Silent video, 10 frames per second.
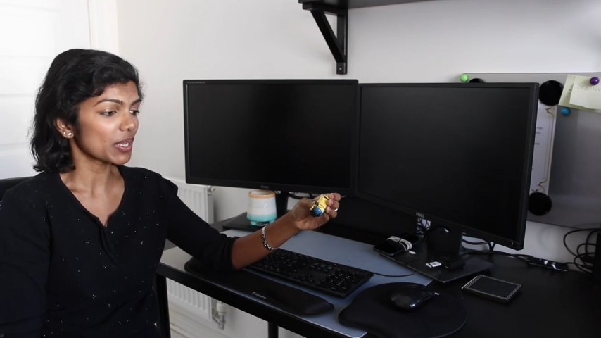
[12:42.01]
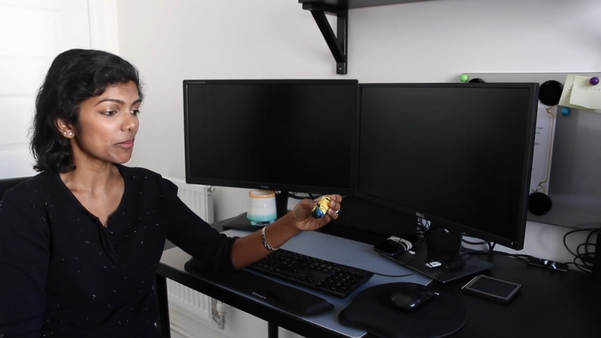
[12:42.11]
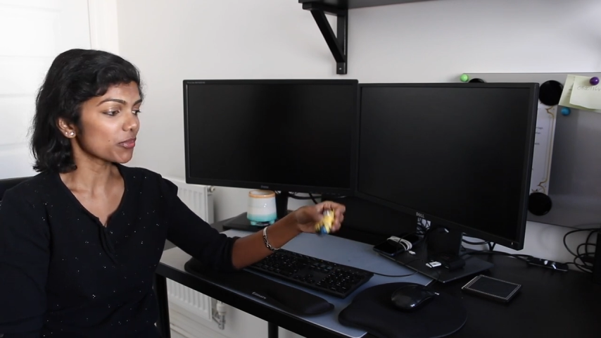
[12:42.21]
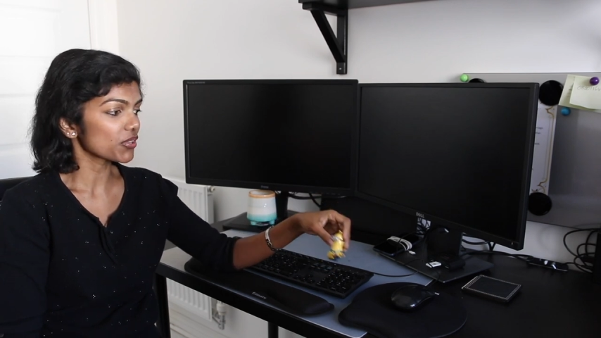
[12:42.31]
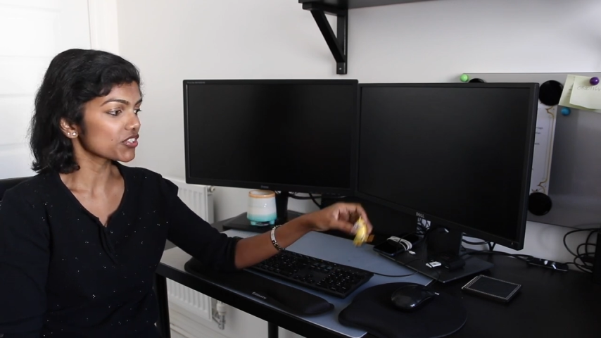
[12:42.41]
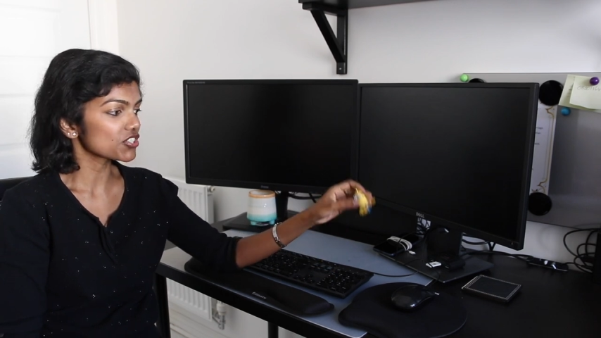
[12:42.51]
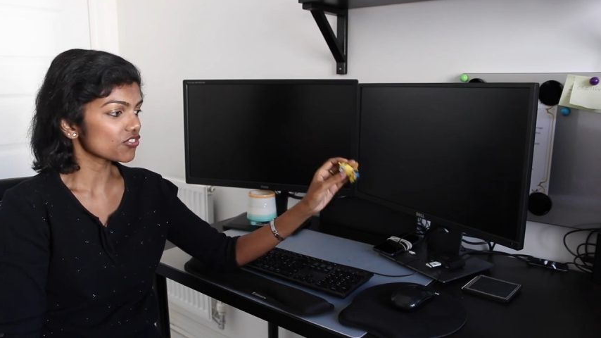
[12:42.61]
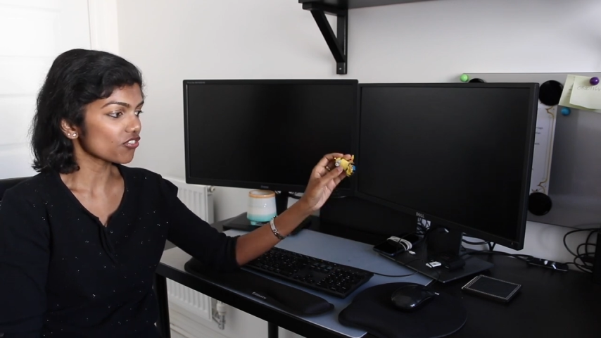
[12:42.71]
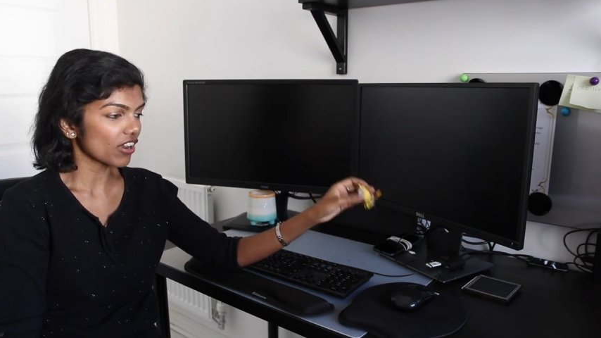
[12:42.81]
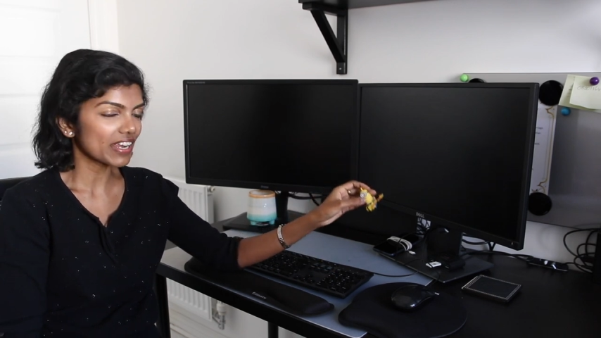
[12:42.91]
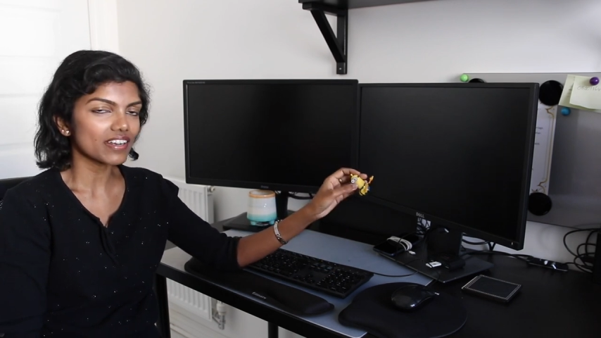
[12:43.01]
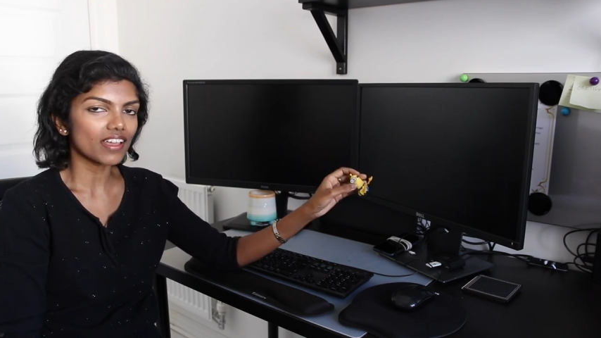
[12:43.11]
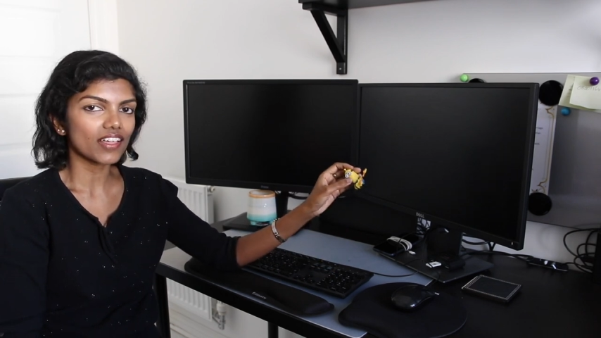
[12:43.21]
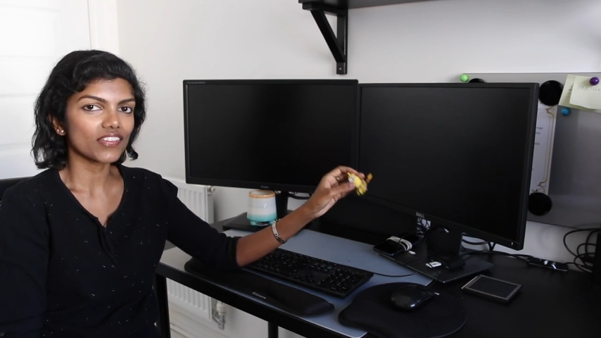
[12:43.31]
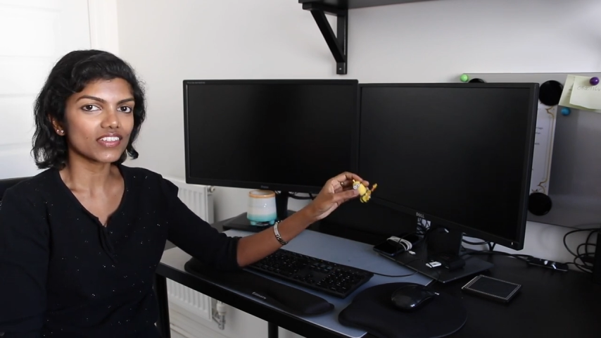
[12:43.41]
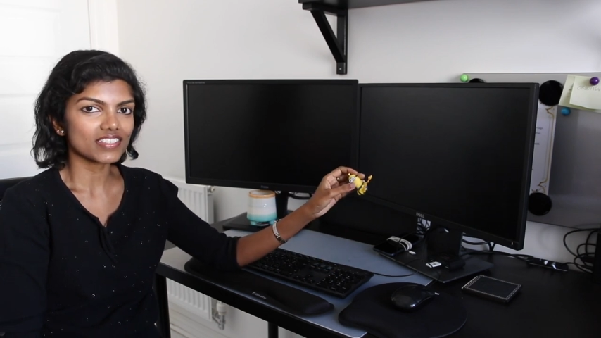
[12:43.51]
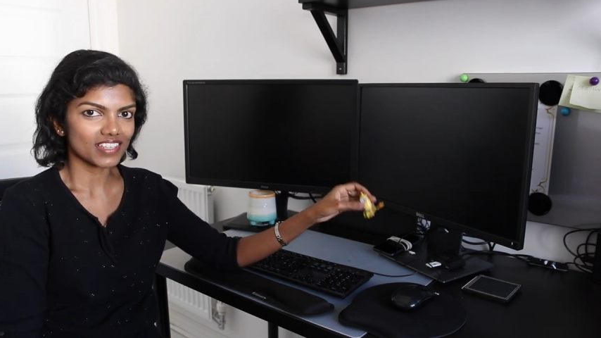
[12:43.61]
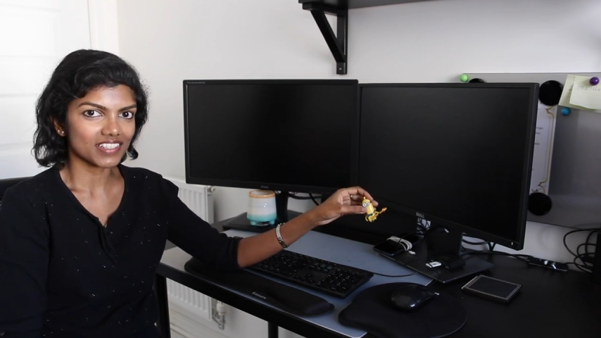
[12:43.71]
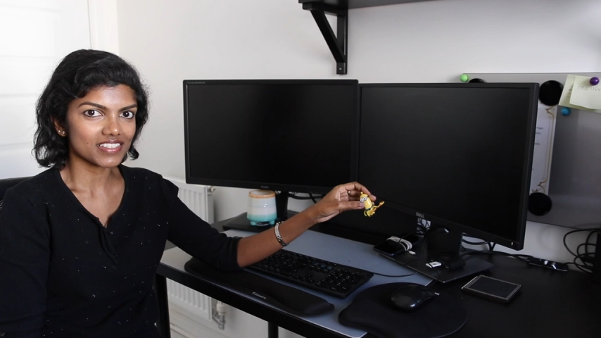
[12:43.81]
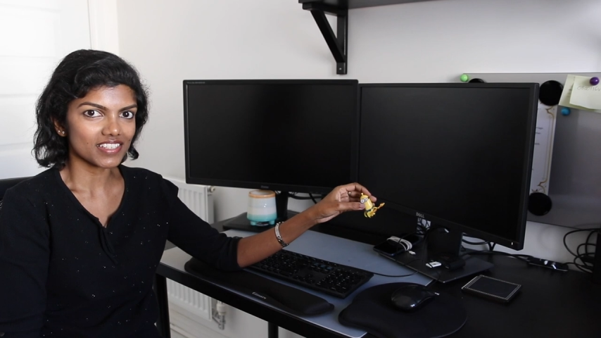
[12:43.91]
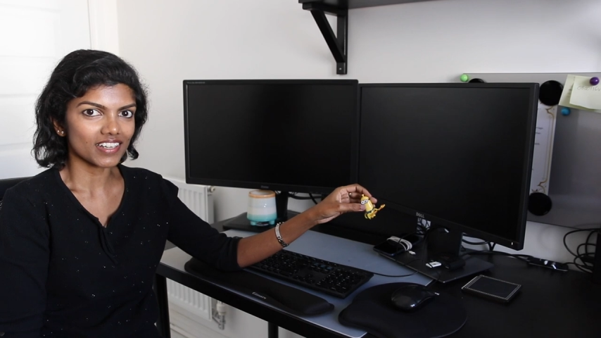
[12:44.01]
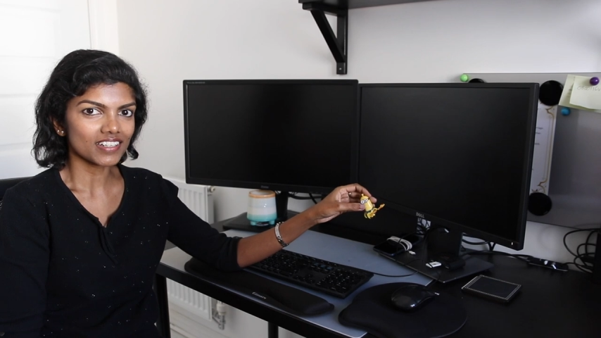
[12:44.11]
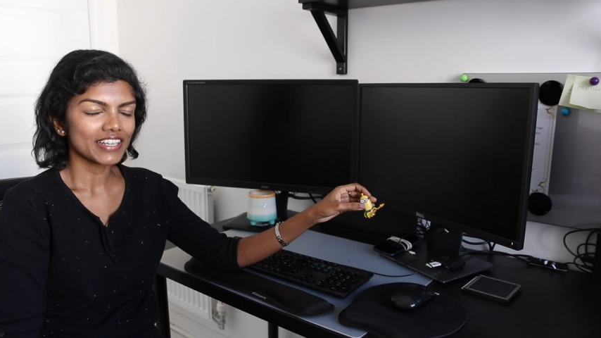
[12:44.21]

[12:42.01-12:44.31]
and put this right in the center